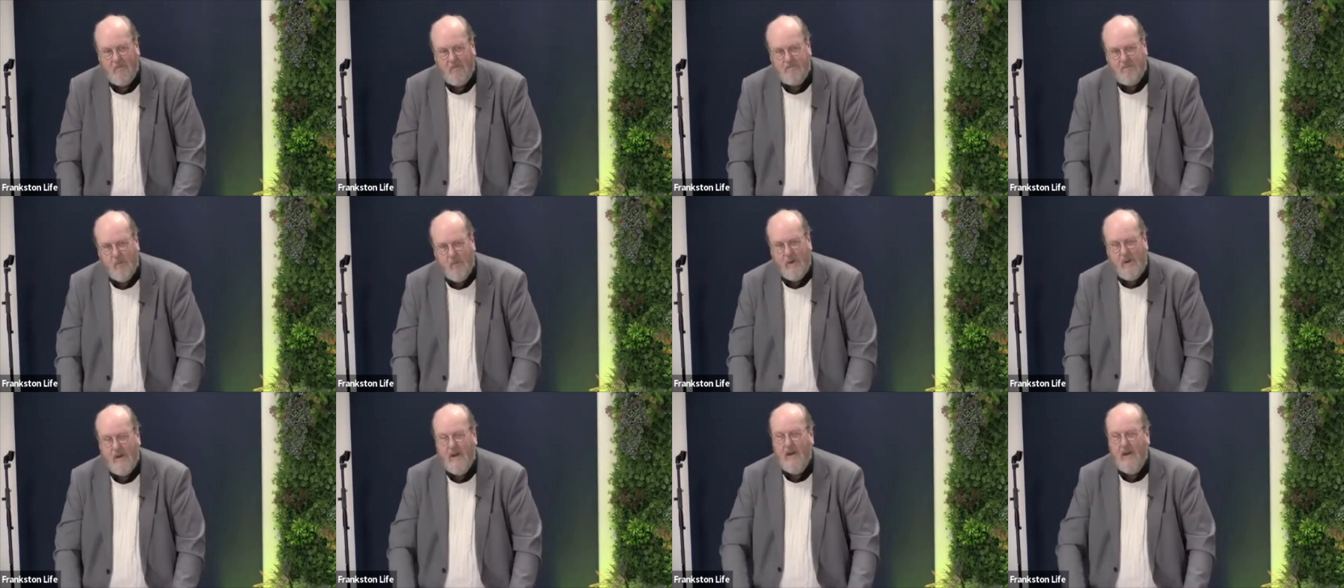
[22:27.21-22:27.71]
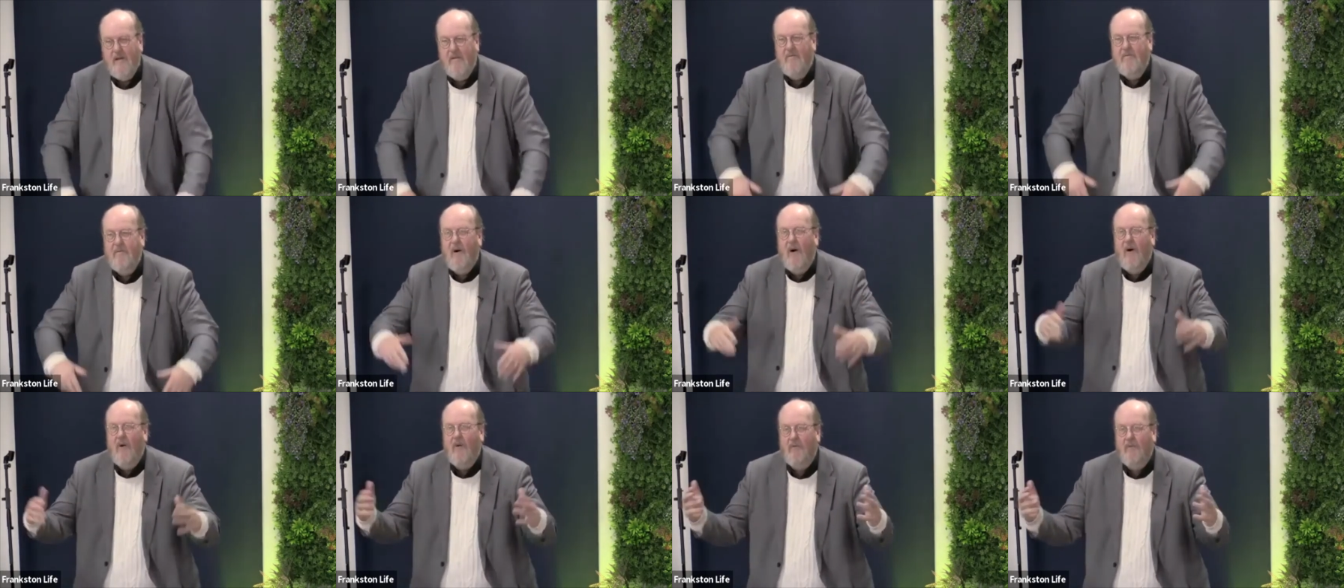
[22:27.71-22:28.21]
We get
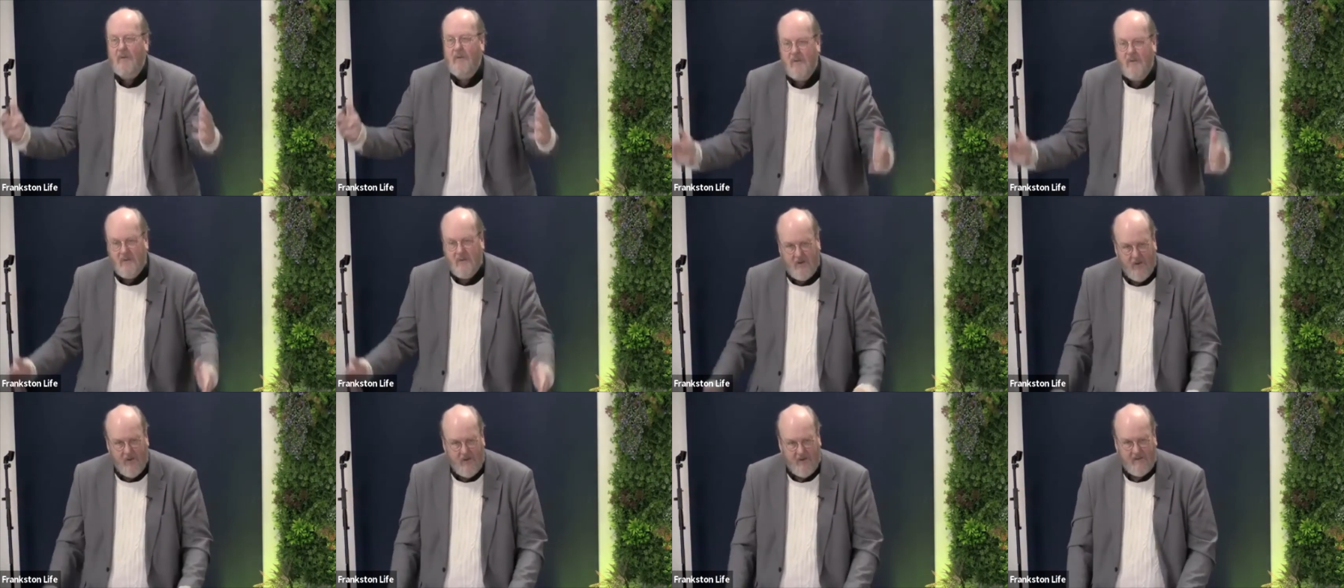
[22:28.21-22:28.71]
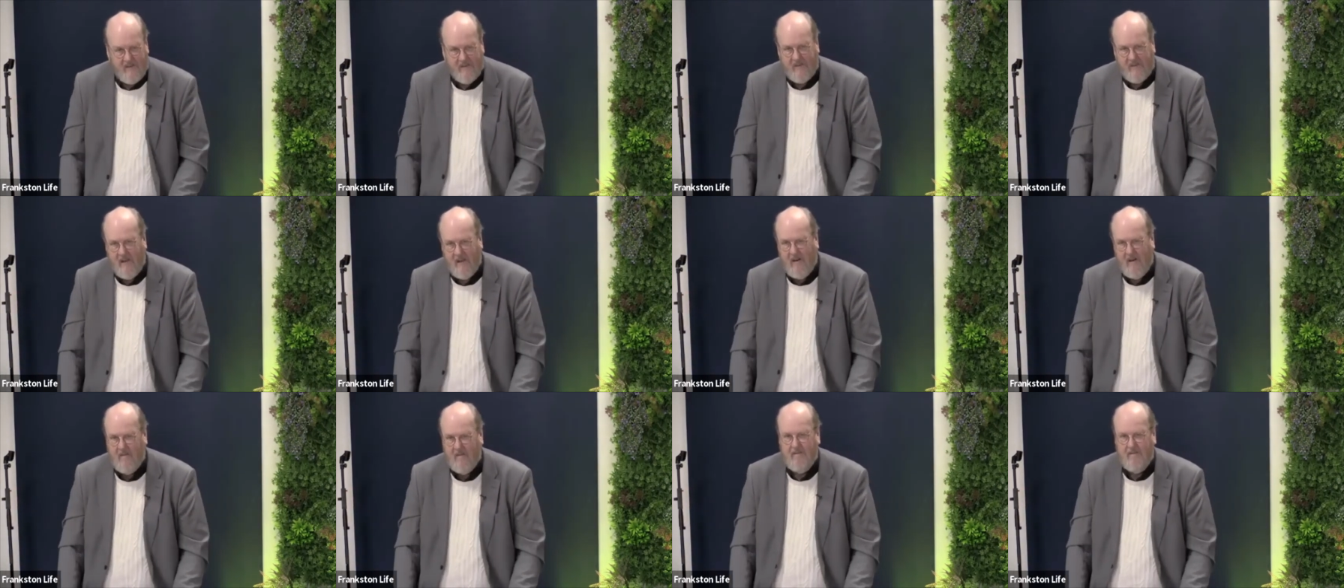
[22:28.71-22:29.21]
involved in church
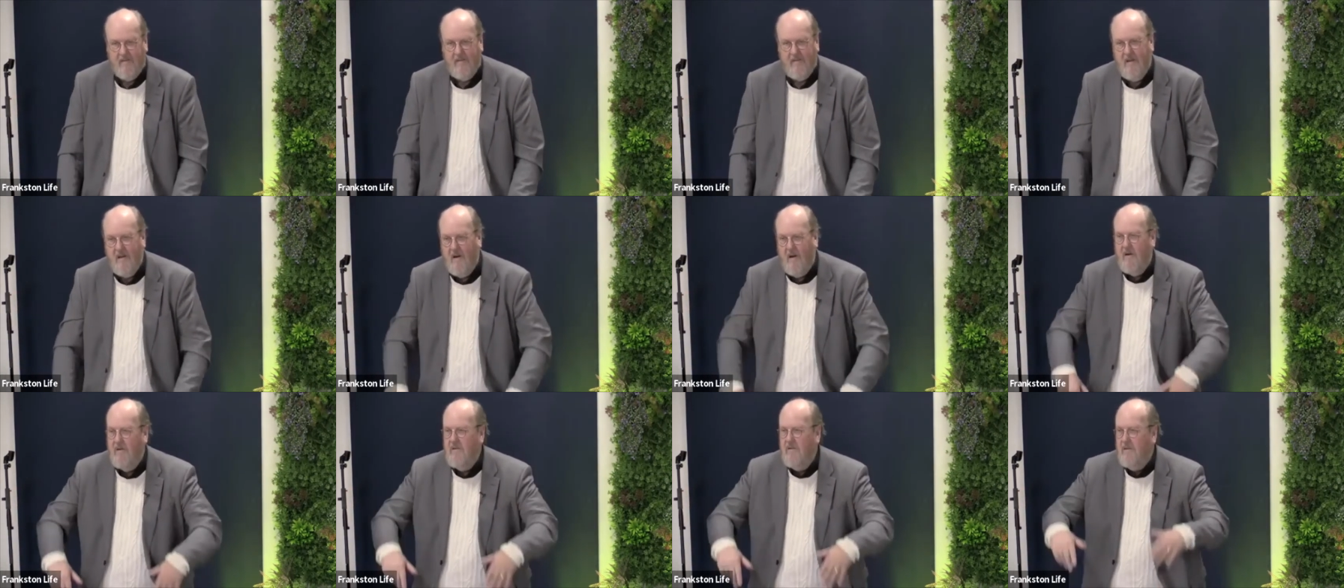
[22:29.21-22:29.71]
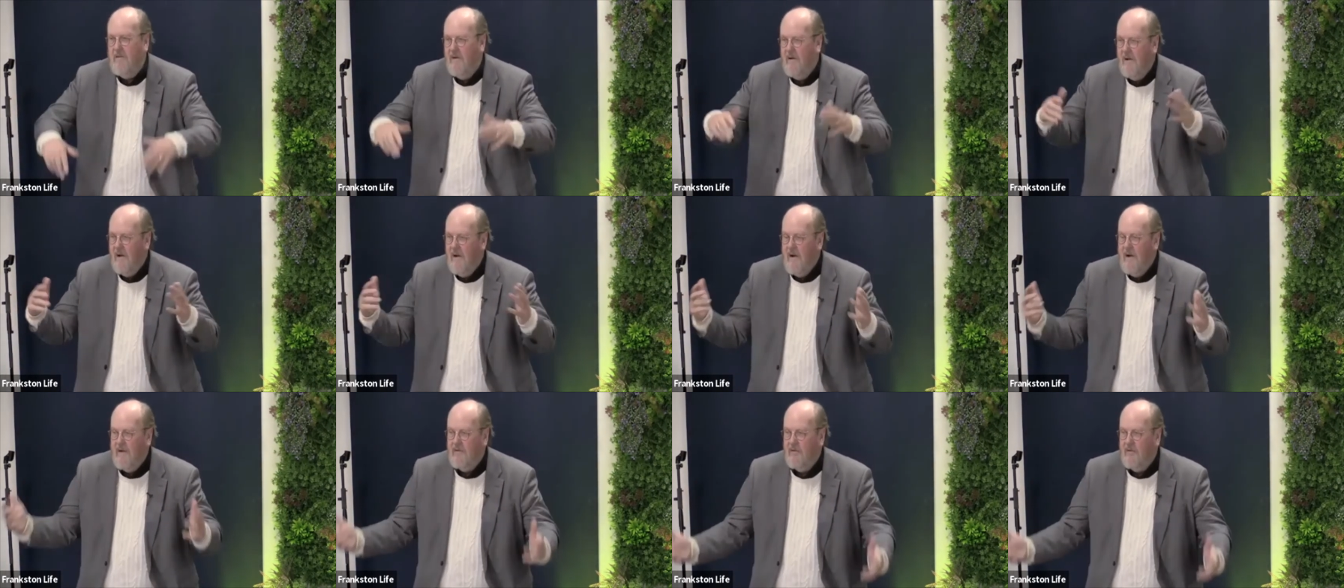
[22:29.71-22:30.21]
stuff, you know,
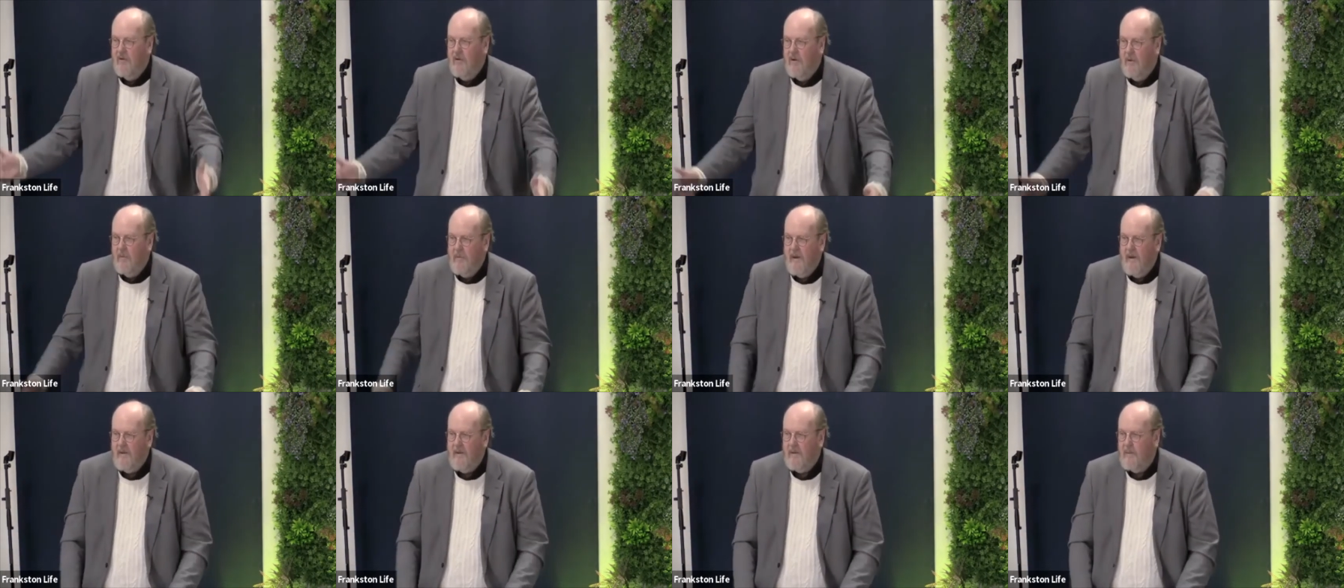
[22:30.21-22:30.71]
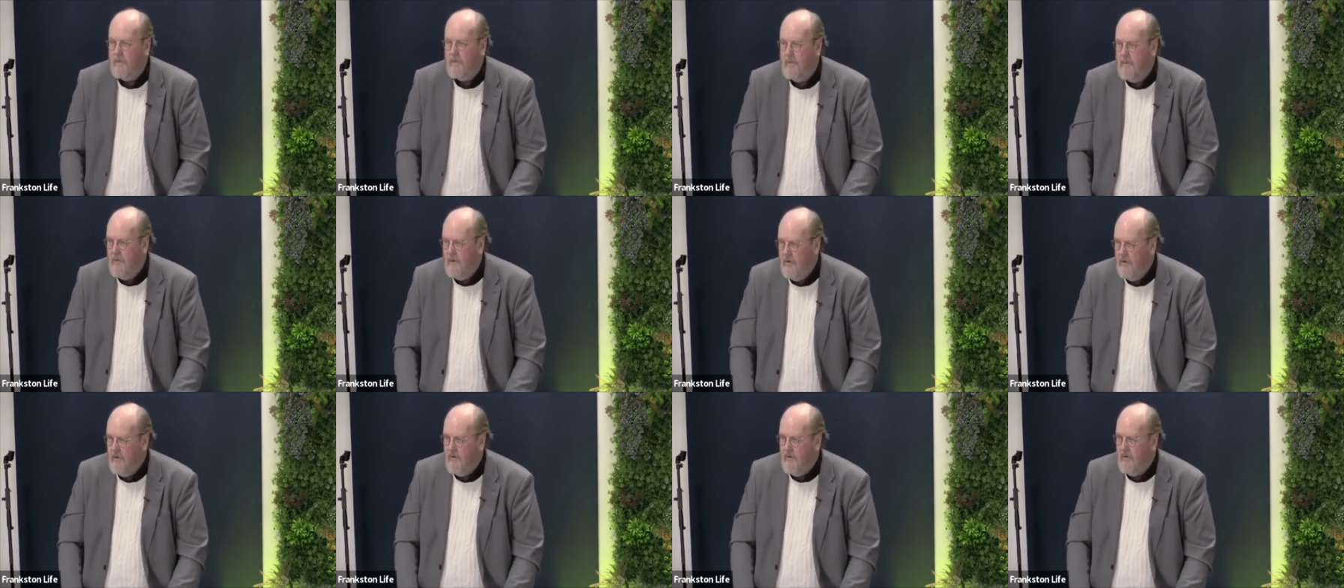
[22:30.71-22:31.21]
it's all about the
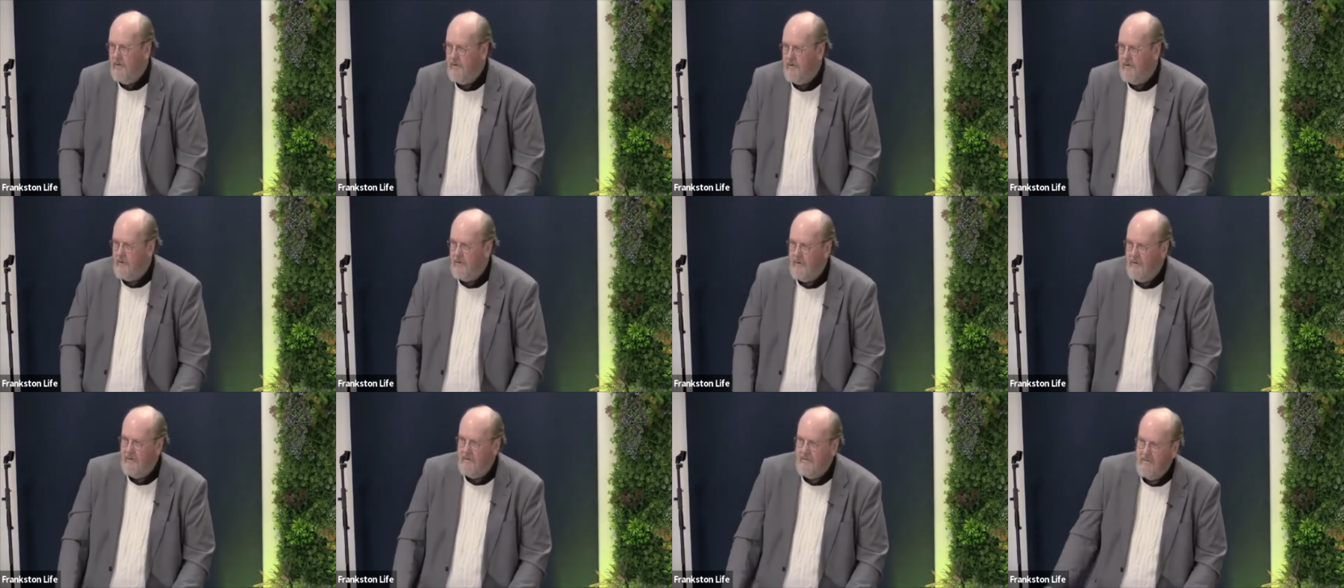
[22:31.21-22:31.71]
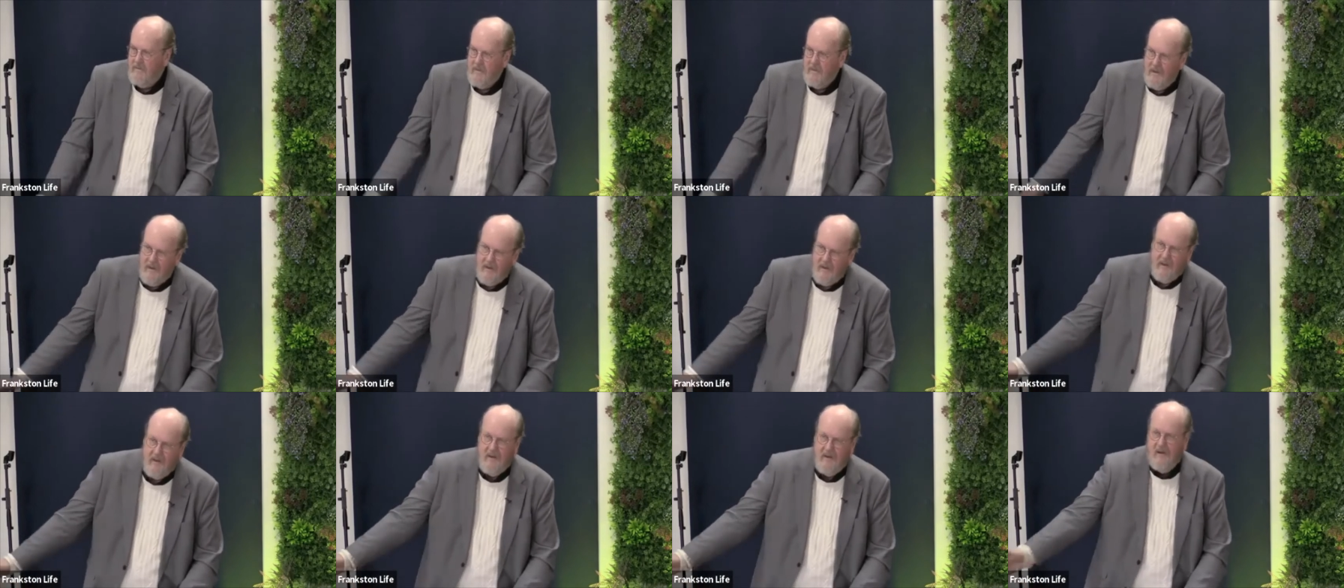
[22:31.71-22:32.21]
pews or the,
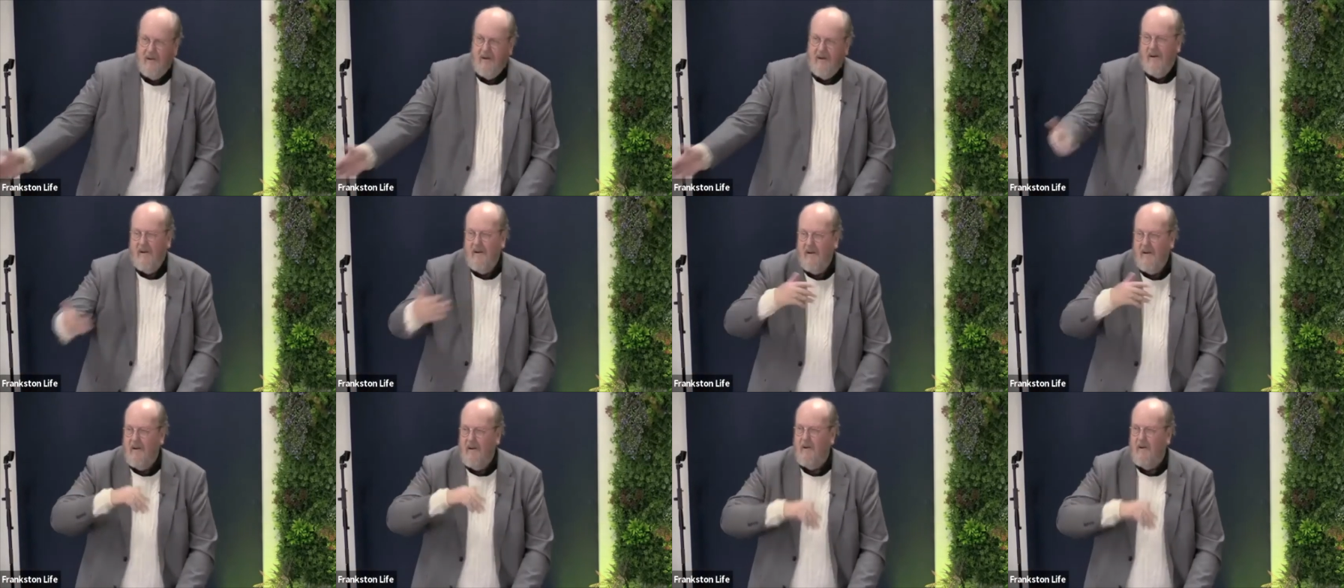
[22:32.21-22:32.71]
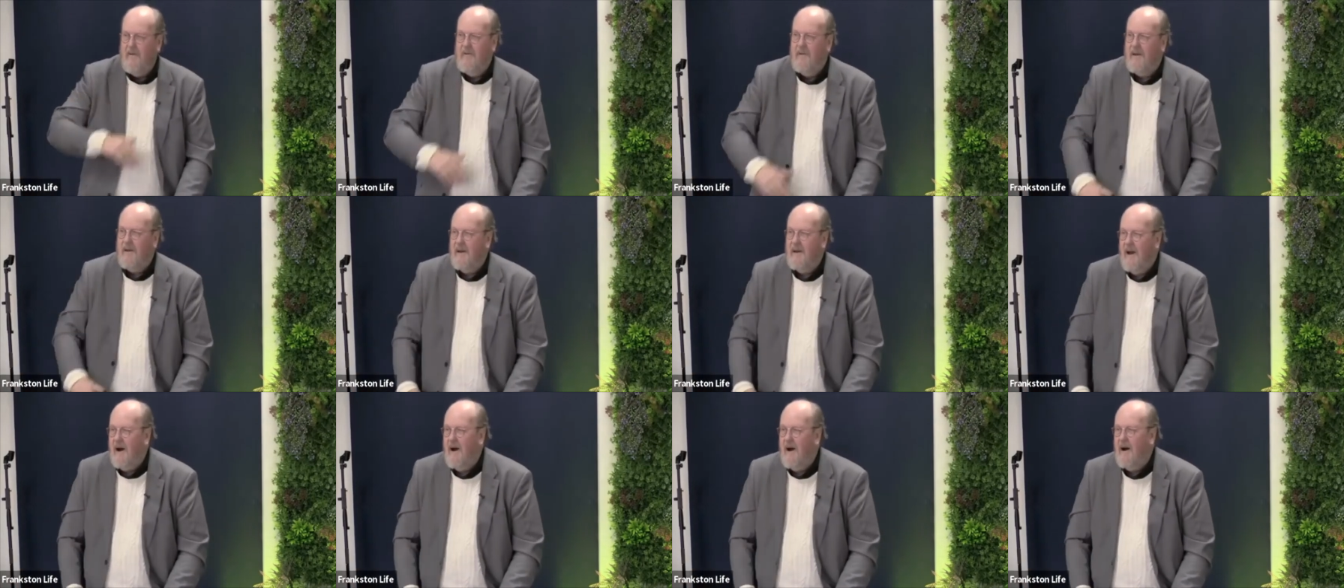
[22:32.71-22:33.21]
I don't know, the
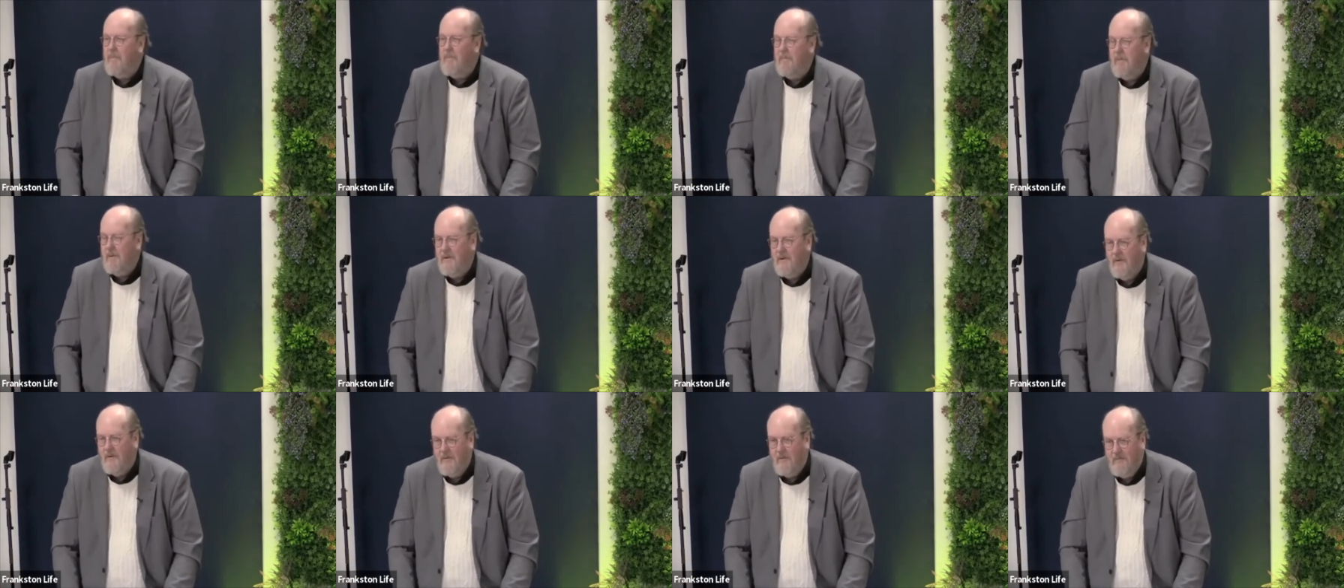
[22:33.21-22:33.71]
carpet or